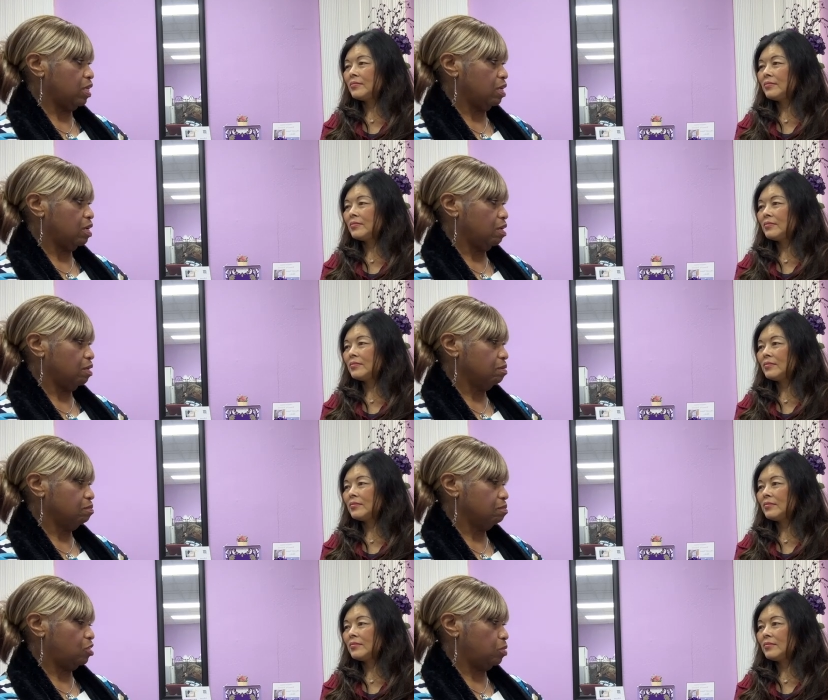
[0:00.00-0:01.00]
Speaker 1: uh,
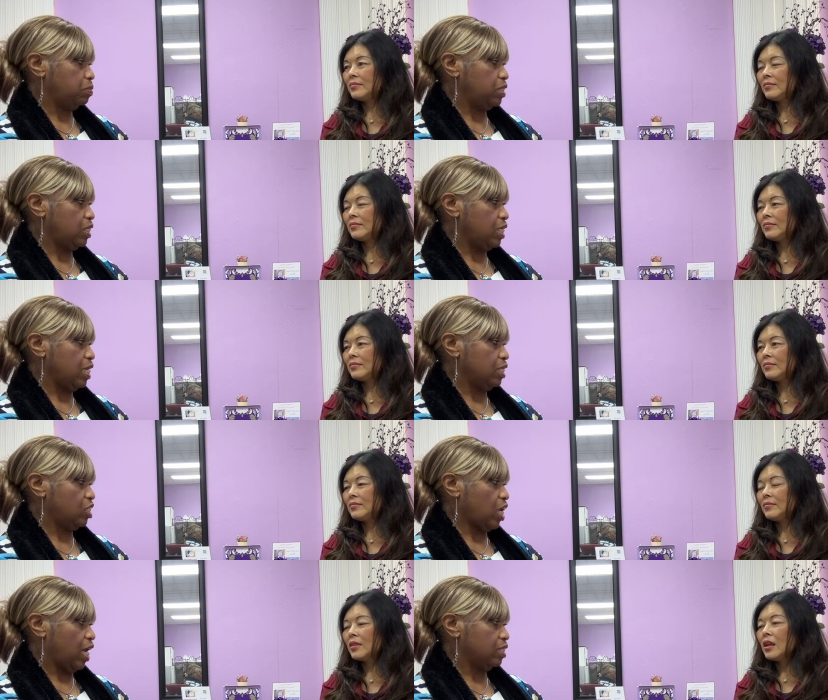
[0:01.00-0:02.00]
GPT
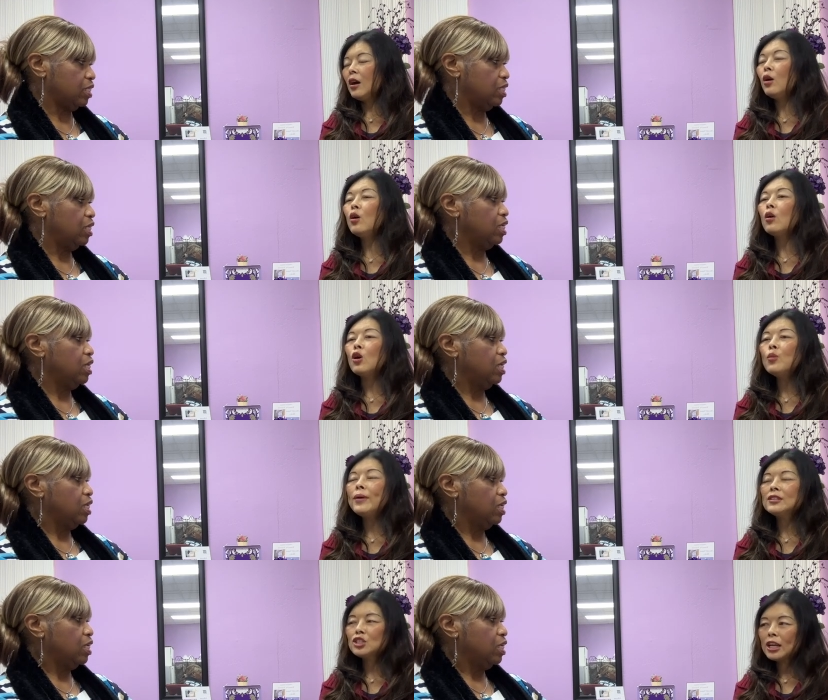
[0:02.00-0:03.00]
chat. Oh,
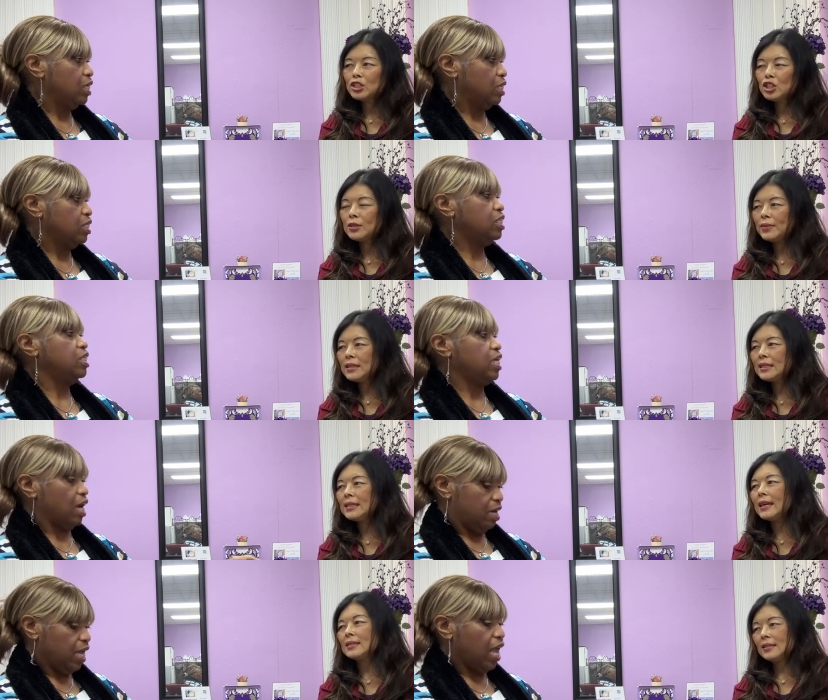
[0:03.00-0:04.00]
open chat GPT.
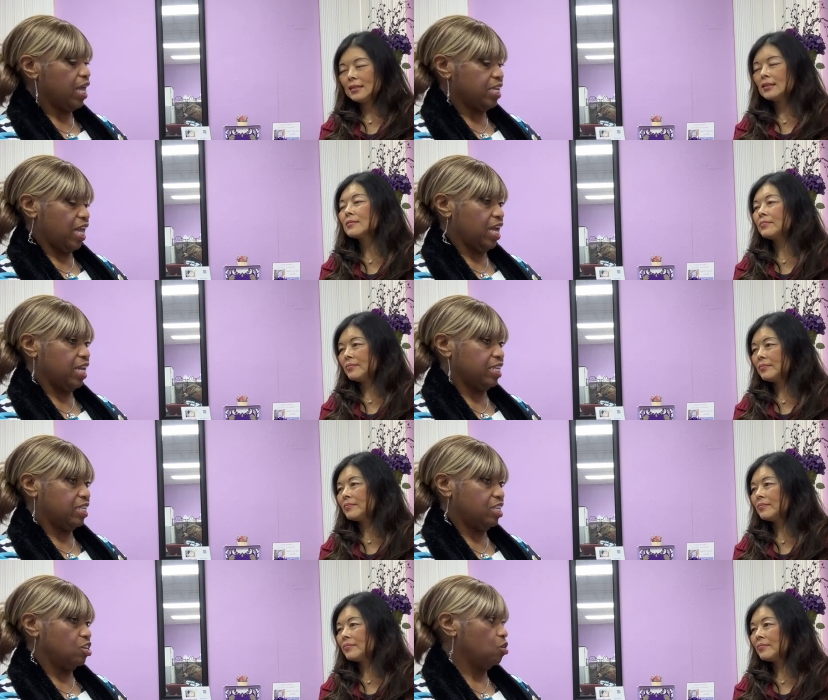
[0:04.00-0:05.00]
Yeah. Yes. And
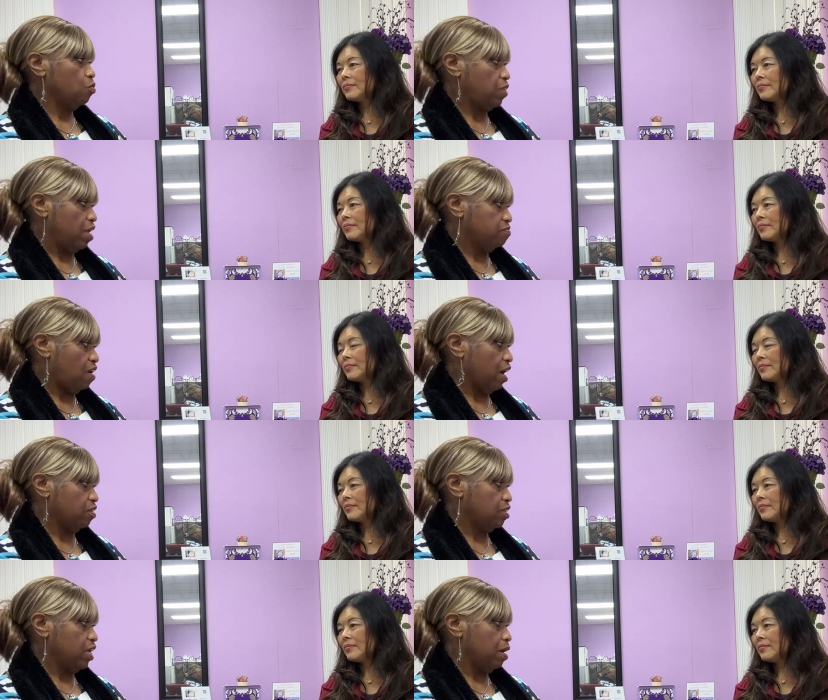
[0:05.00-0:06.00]
and you know, they
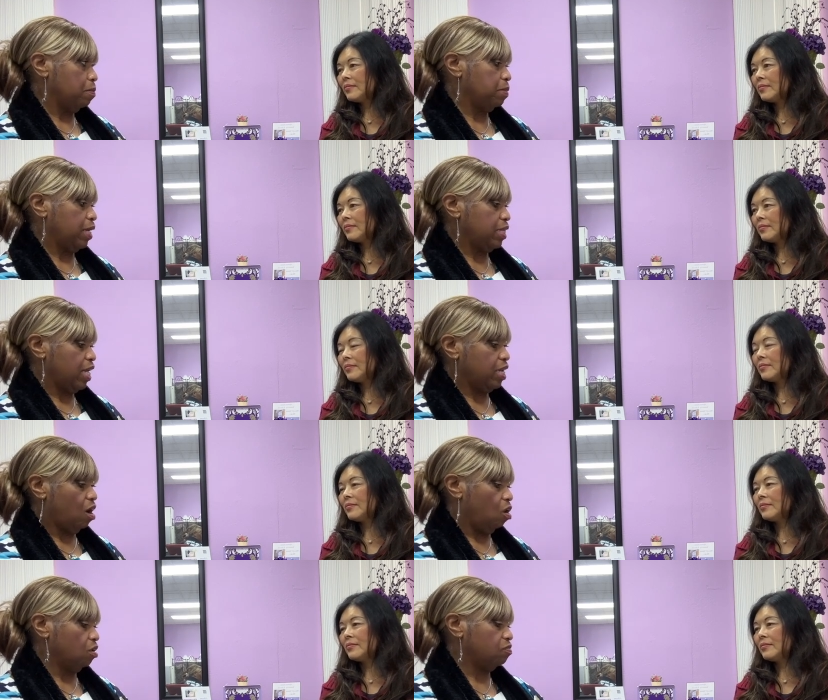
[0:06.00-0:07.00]
fired him and then
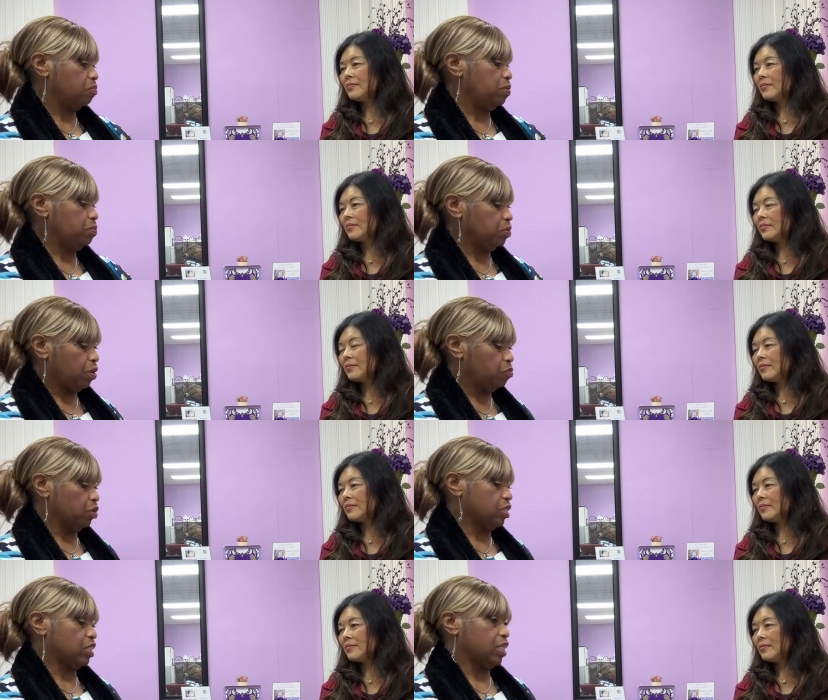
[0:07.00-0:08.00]
all of the people that
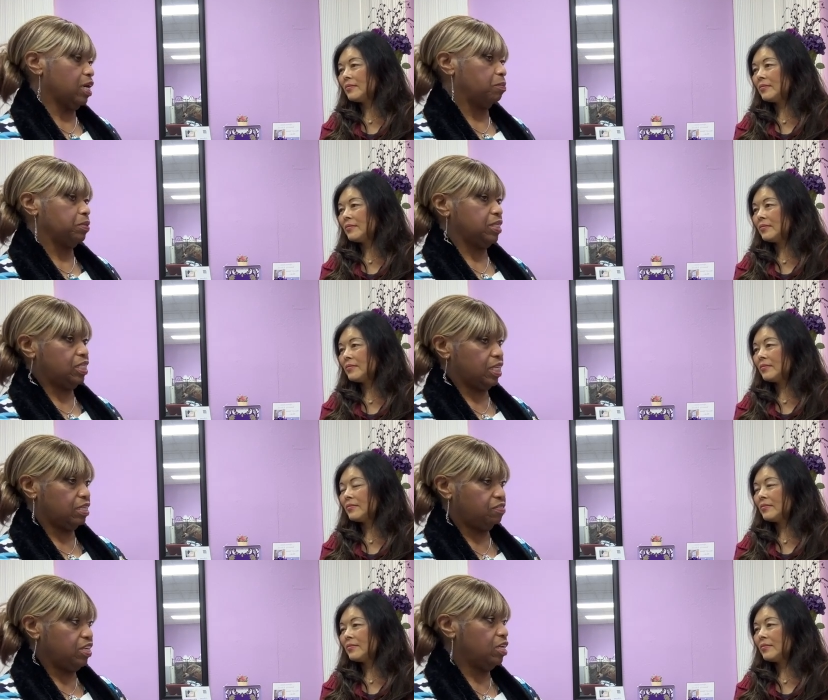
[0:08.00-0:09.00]
worked at the company
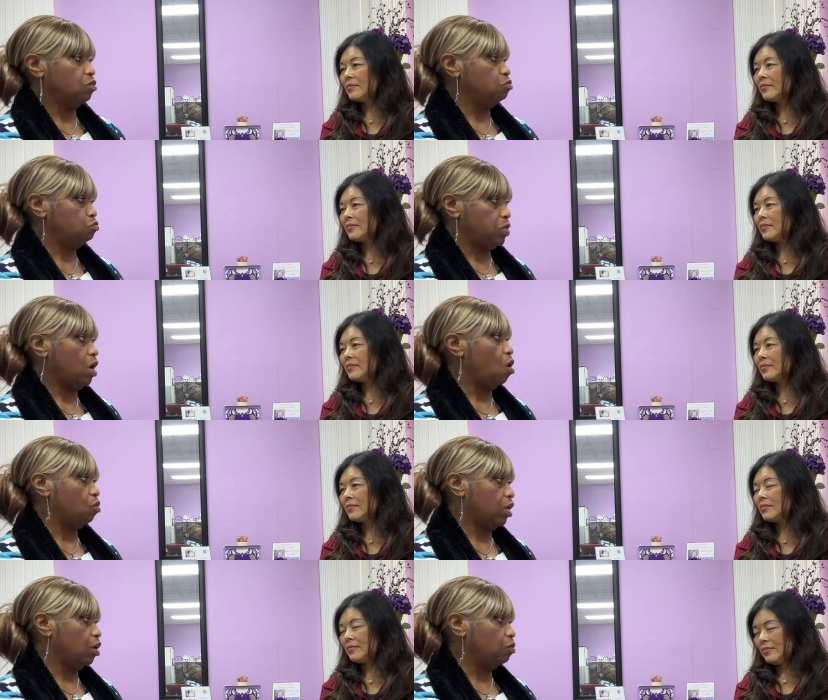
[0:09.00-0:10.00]
said if he goes, we
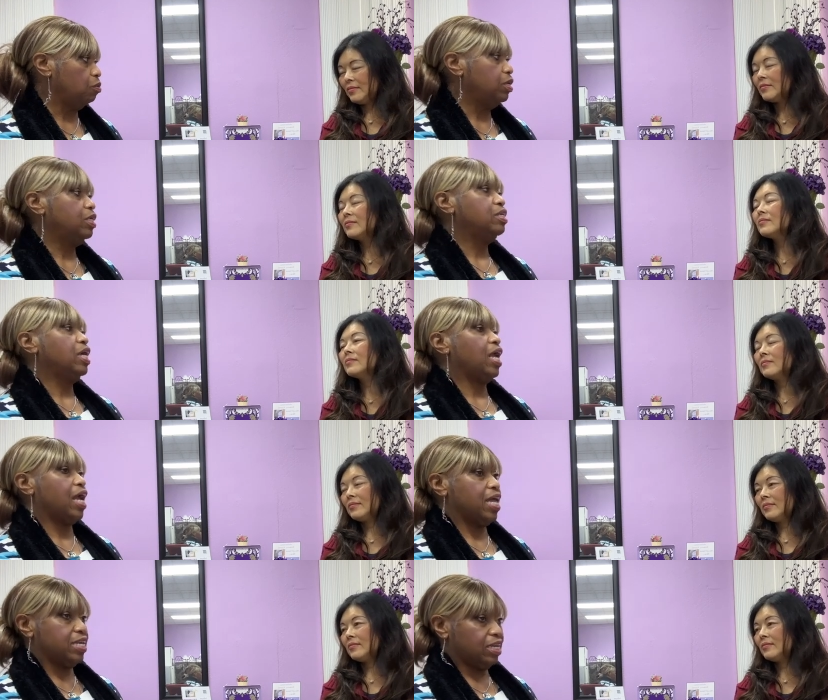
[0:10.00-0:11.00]
all go.
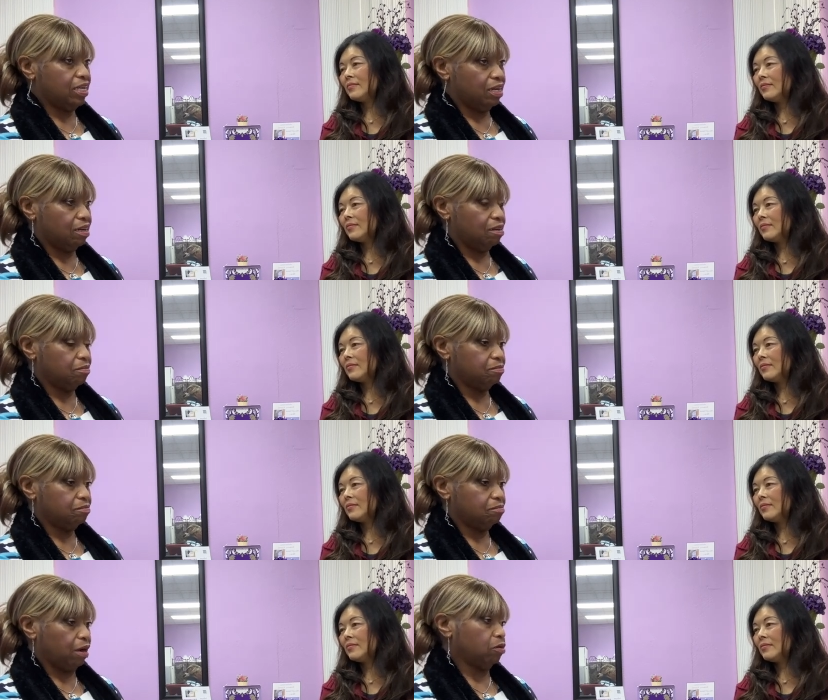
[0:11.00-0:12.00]
And
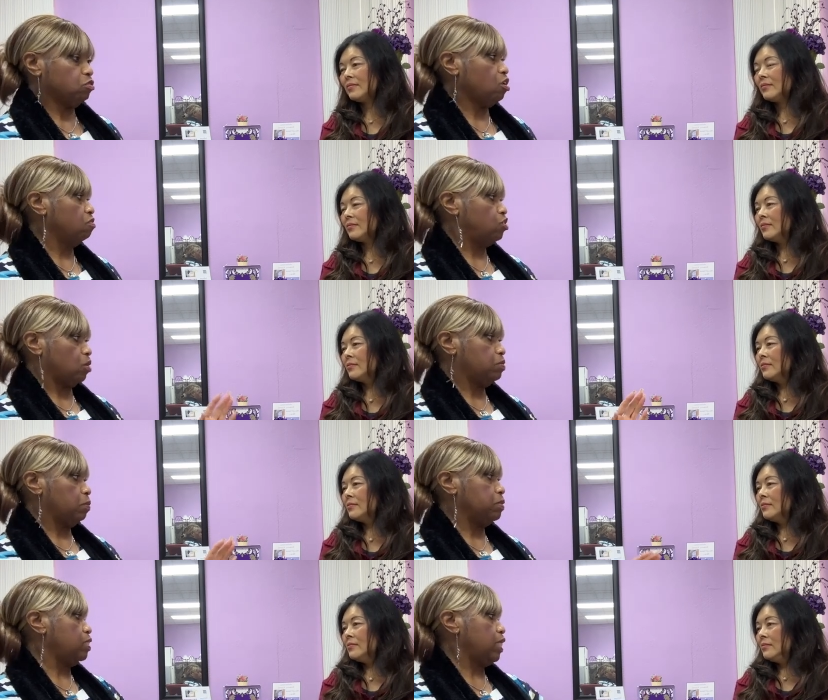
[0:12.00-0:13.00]
um, Microsoft jumped
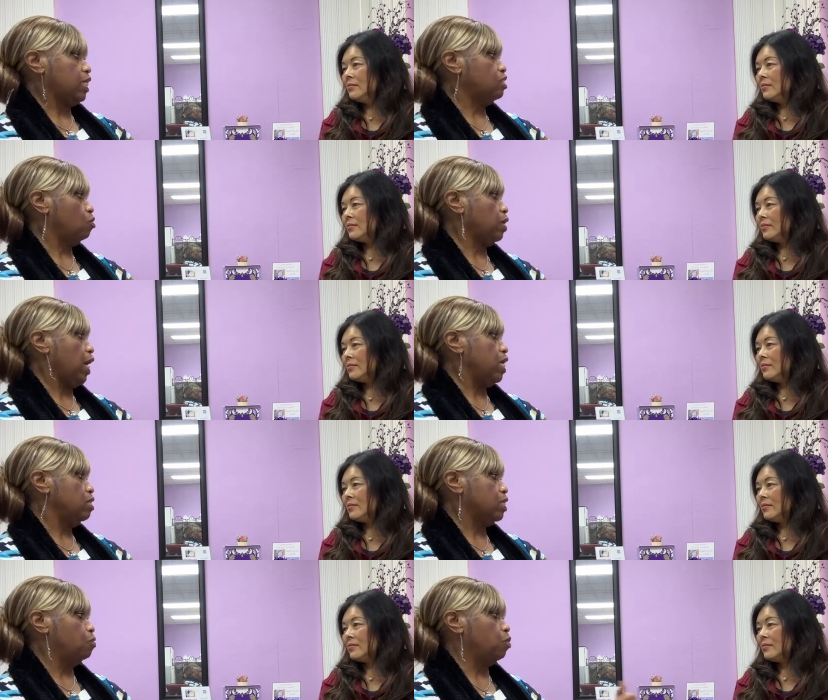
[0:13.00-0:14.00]
up and said, That's
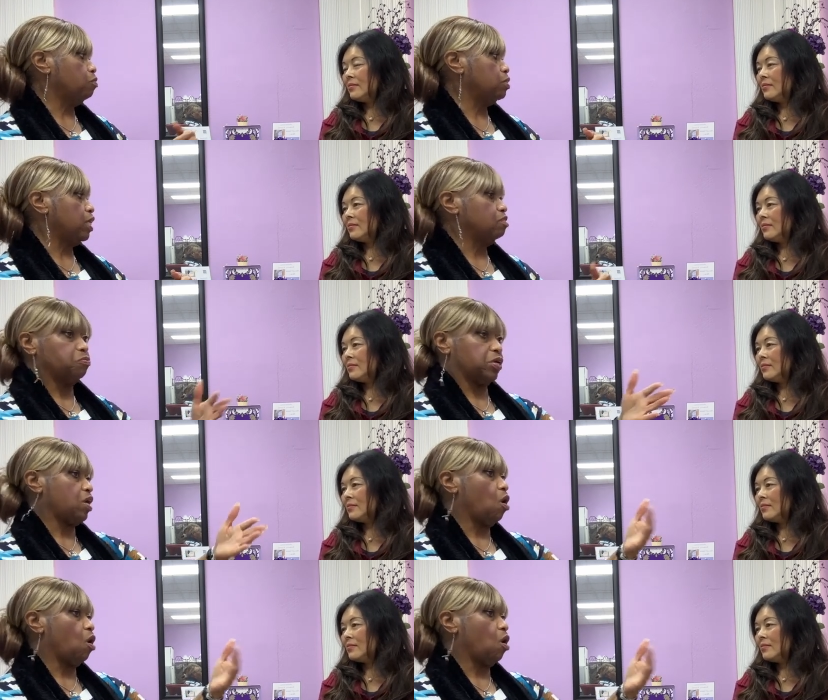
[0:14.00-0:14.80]
okay, come work with us, bring